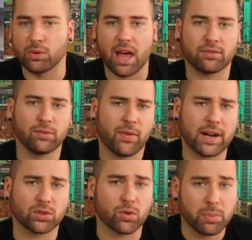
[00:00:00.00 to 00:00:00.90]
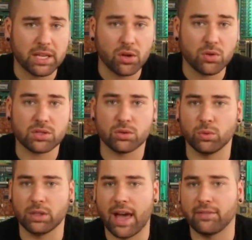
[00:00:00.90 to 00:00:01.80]
You will have to fire torpedoes, you
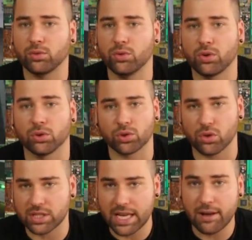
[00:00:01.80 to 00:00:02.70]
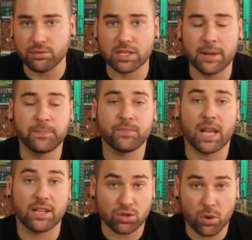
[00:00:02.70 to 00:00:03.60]
will have to control sounds,
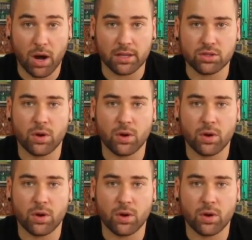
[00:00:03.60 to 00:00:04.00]
and so on.